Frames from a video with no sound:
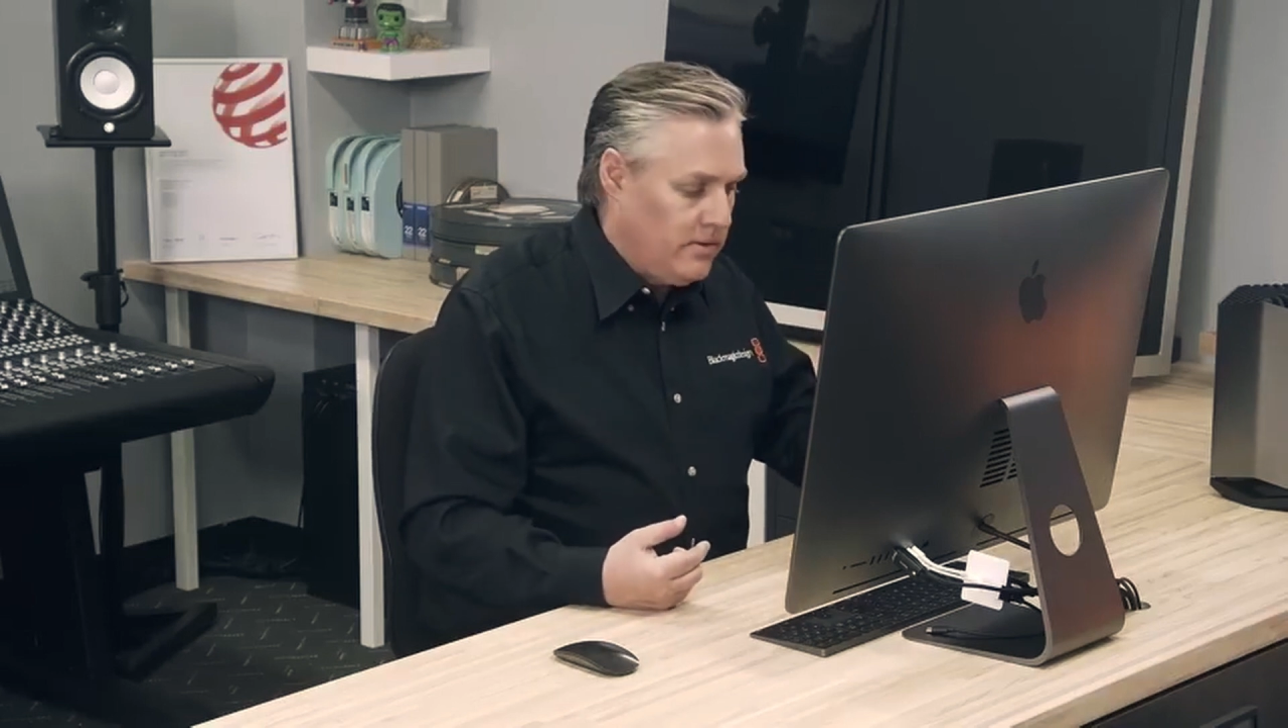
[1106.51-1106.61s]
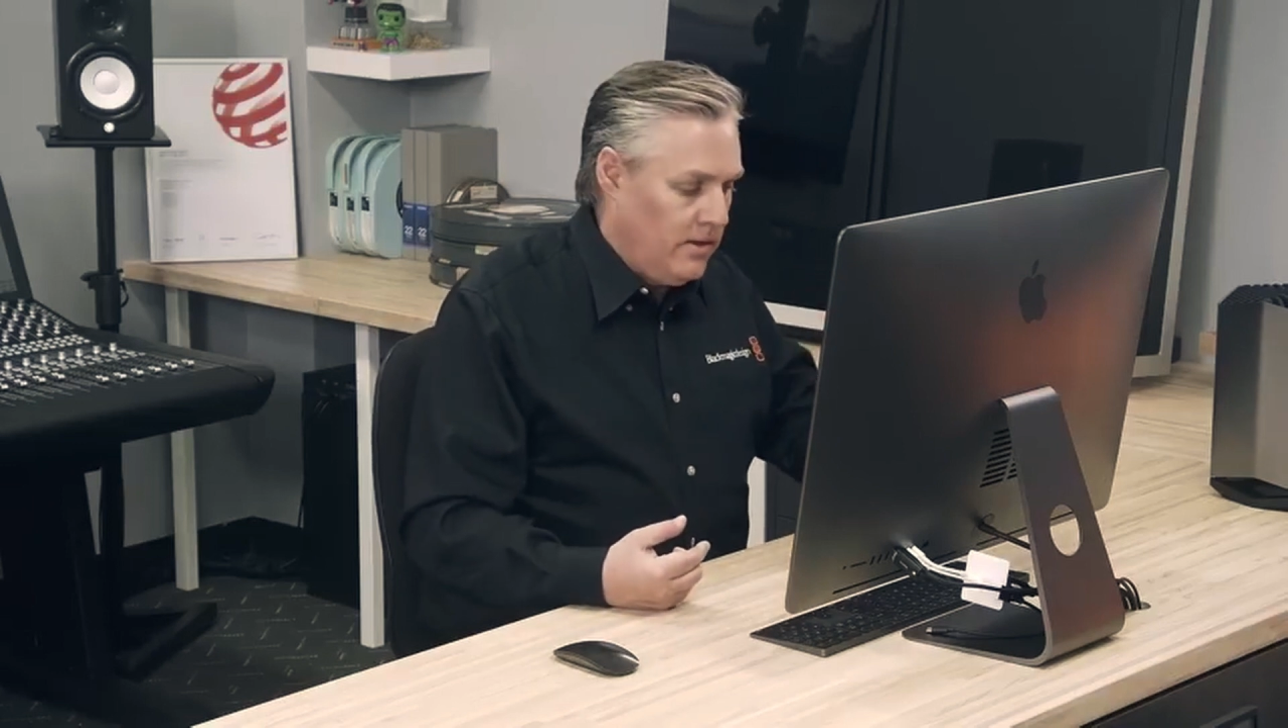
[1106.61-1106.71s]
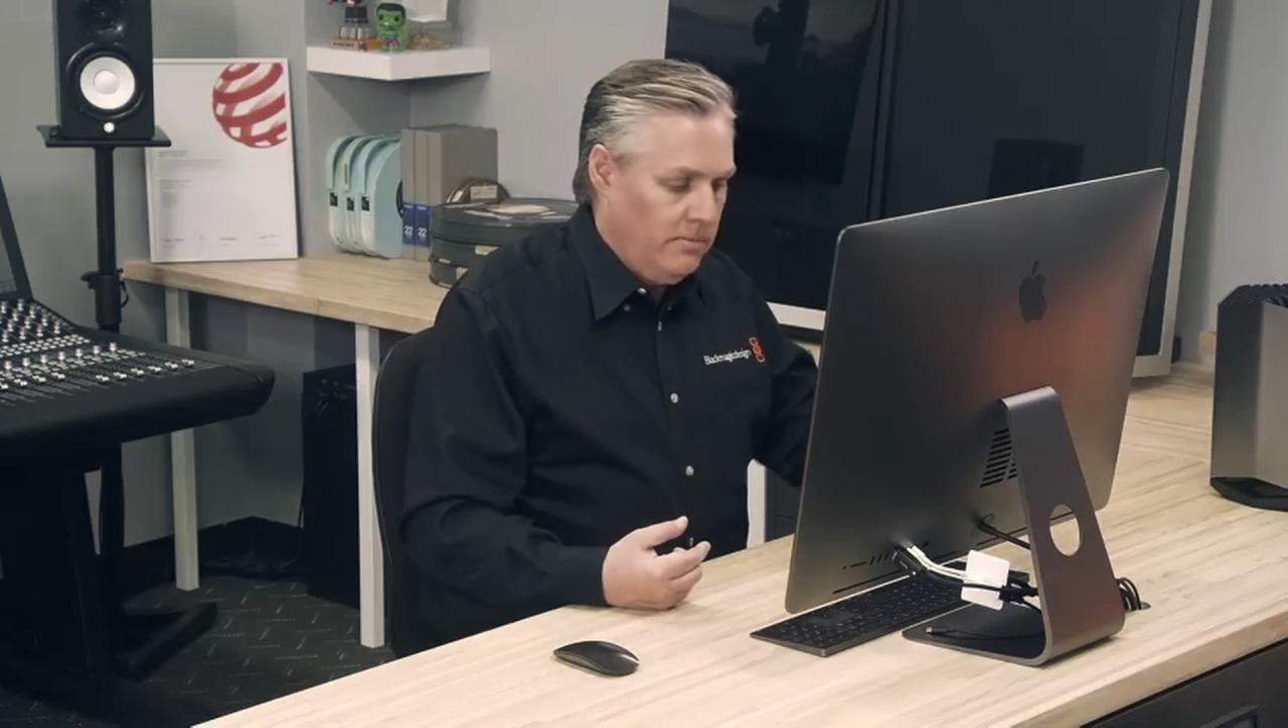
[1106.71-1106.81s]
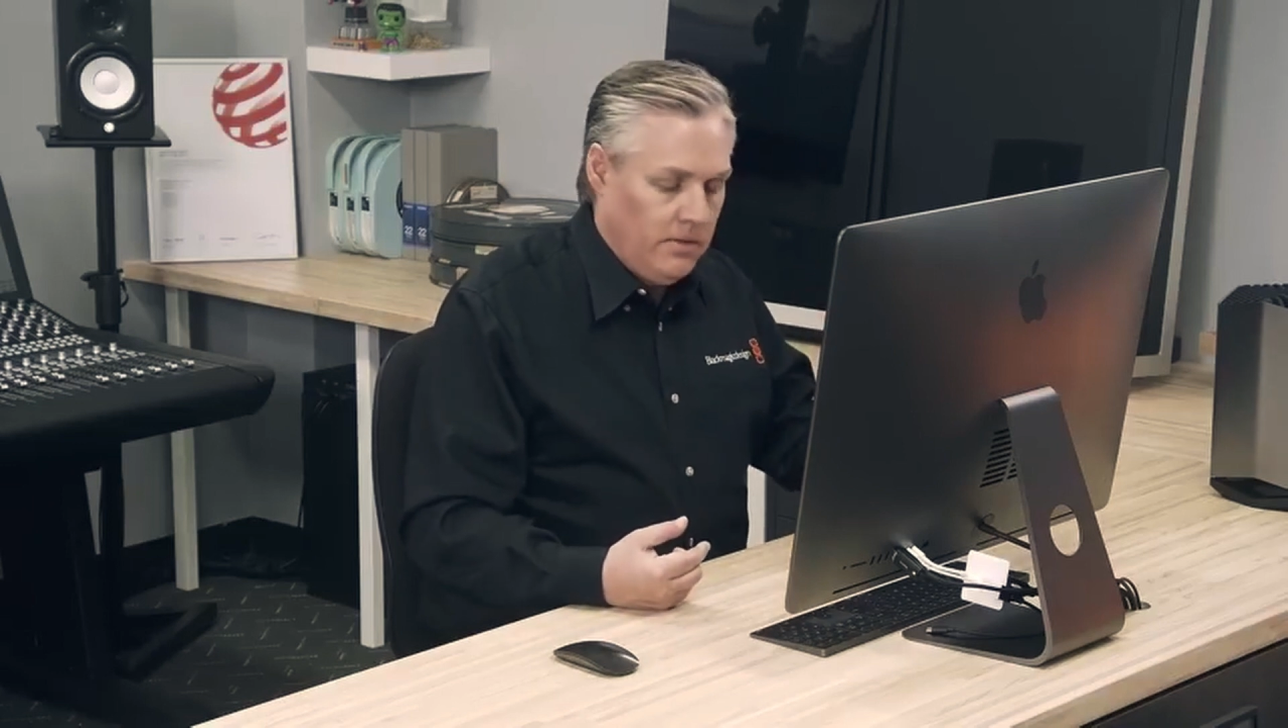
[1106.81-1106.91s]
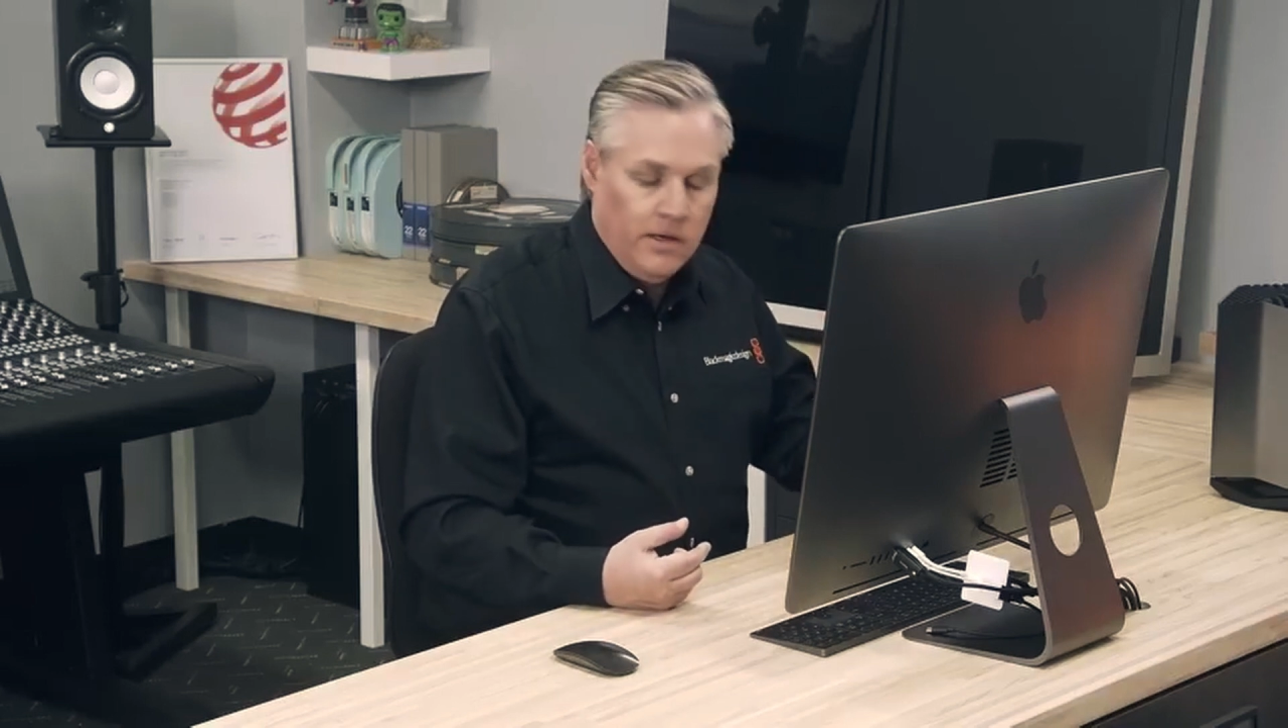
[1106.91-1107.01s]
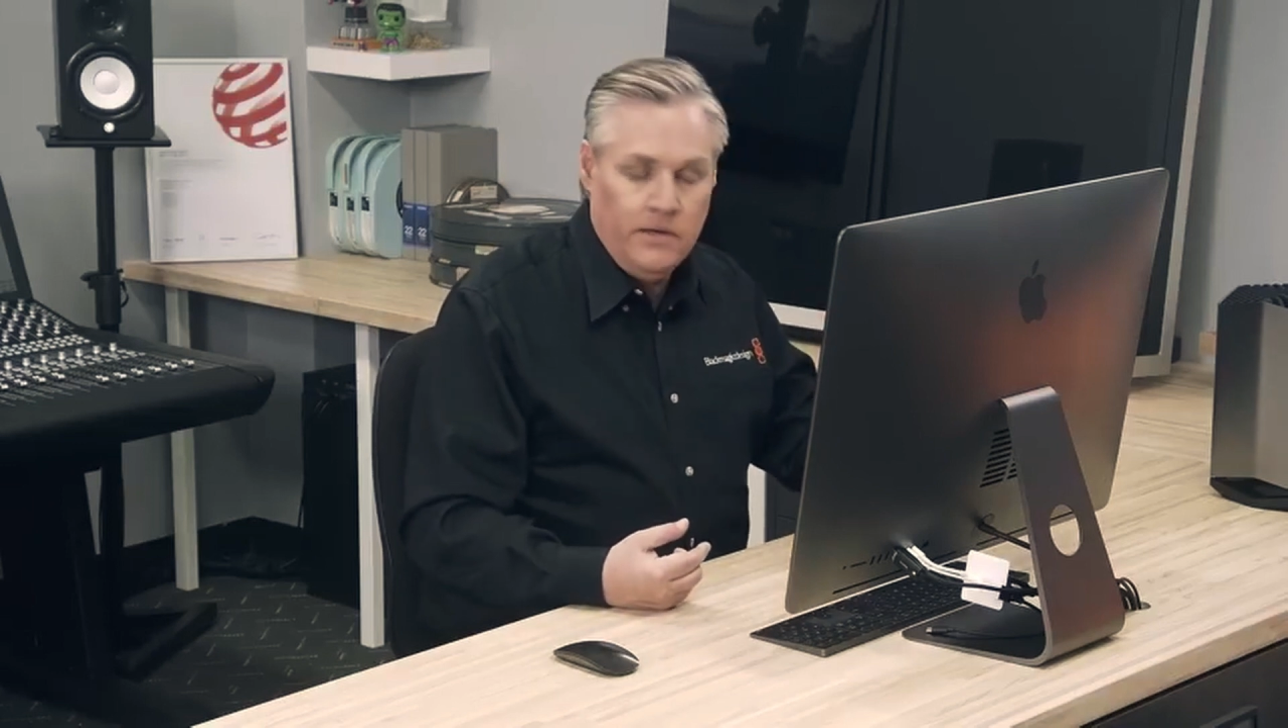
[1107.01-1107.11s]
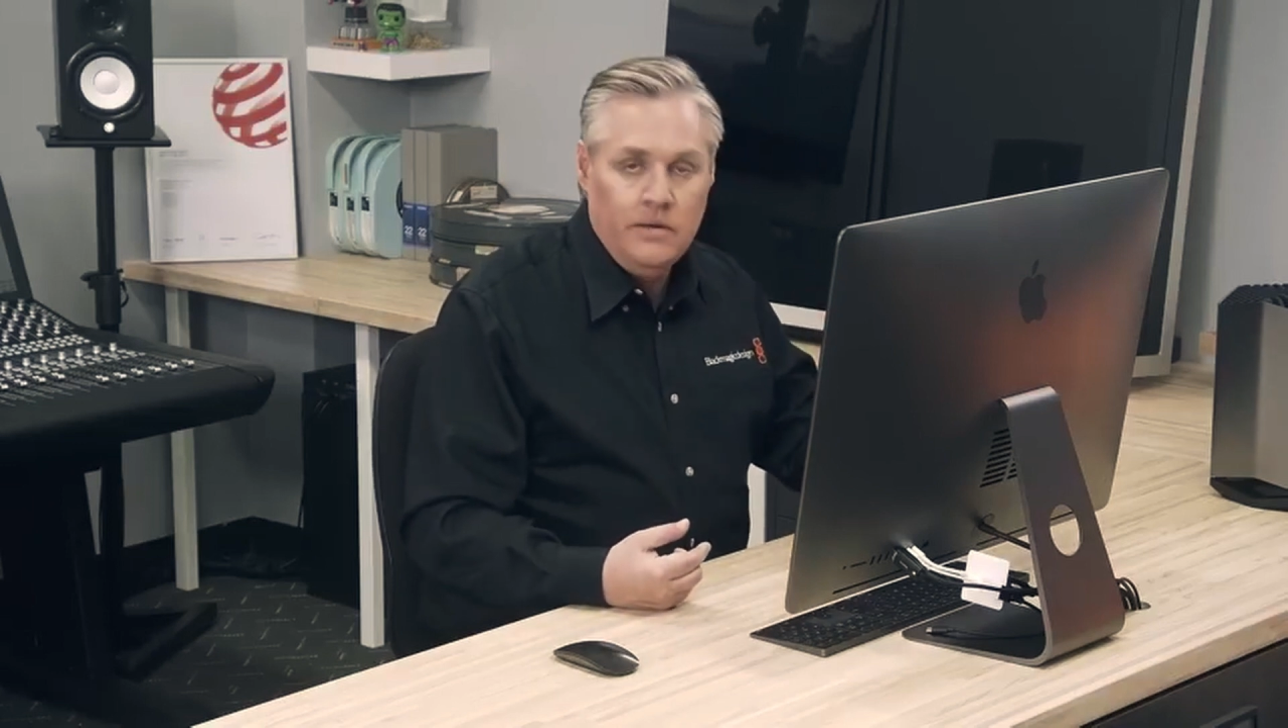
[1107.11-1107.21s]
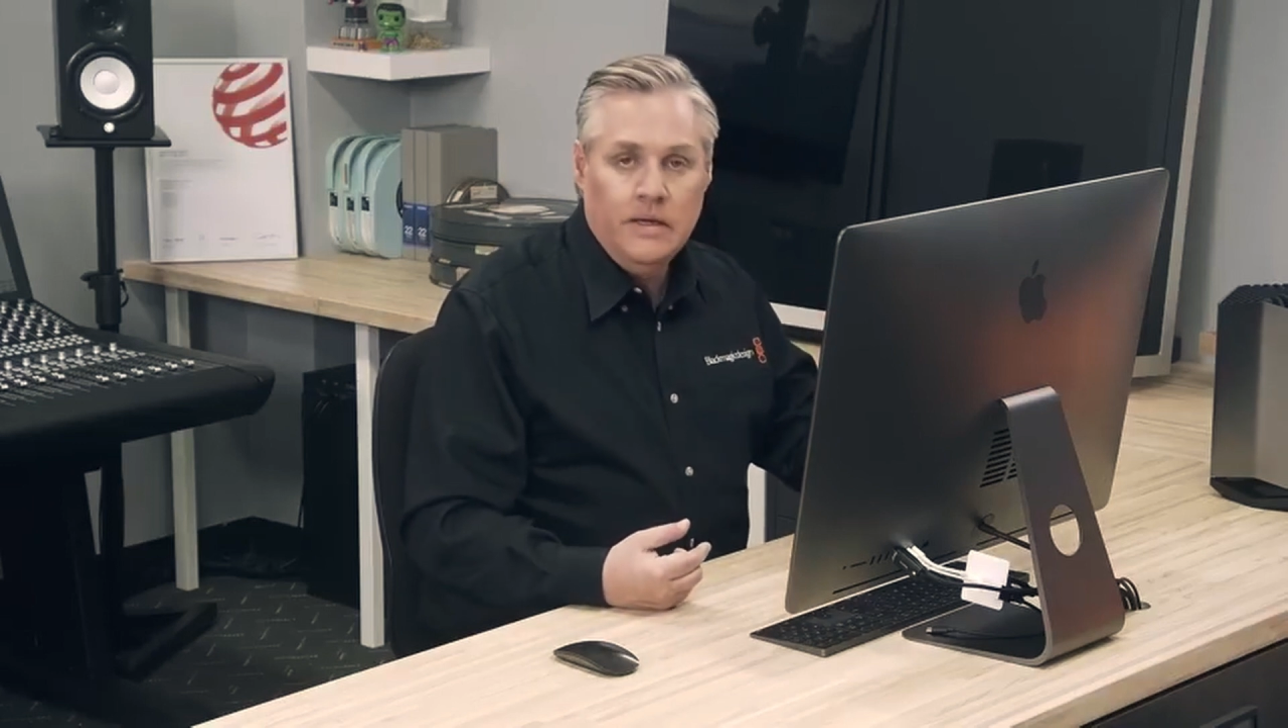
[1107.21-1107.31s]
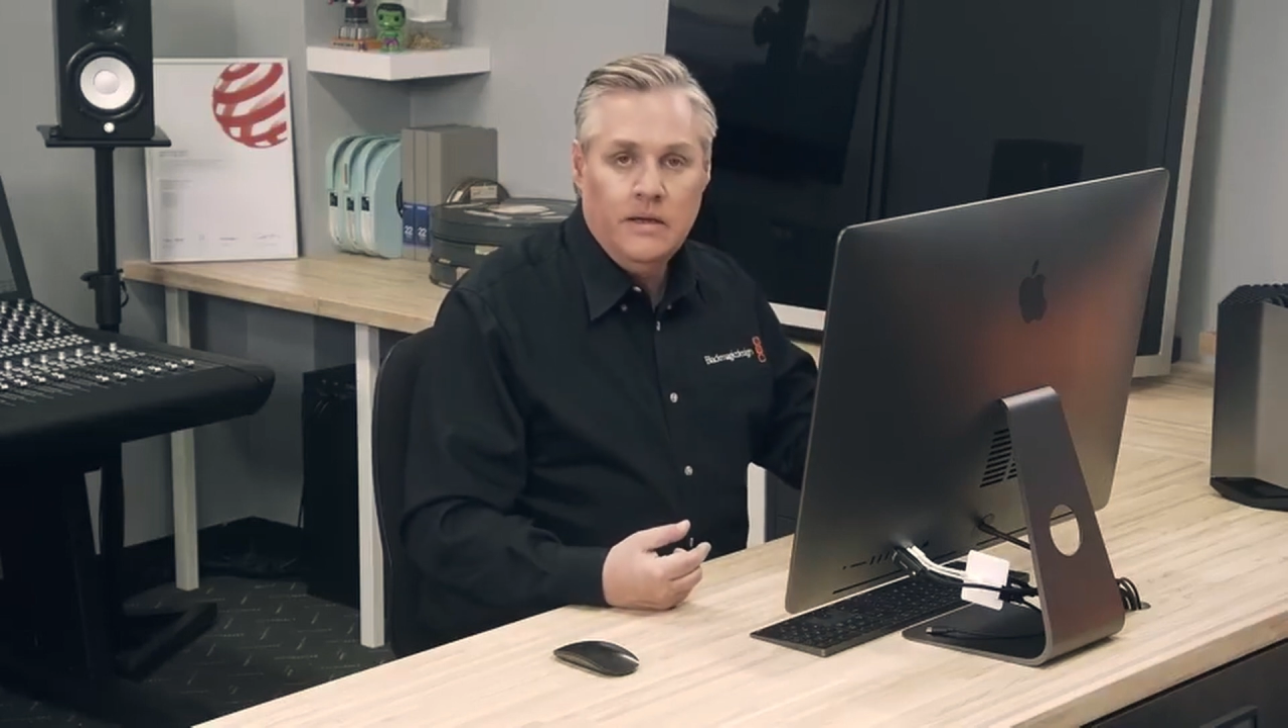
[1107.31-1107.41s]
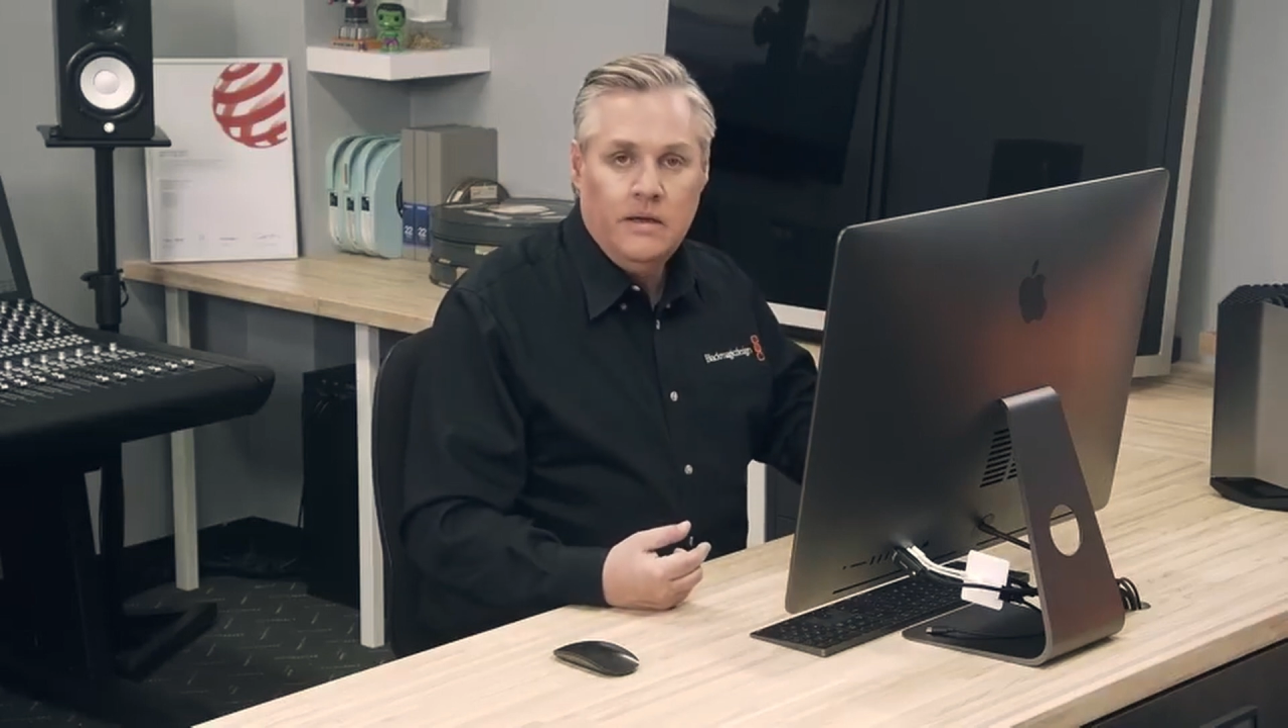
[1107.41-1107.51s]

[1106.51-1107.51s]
timeline,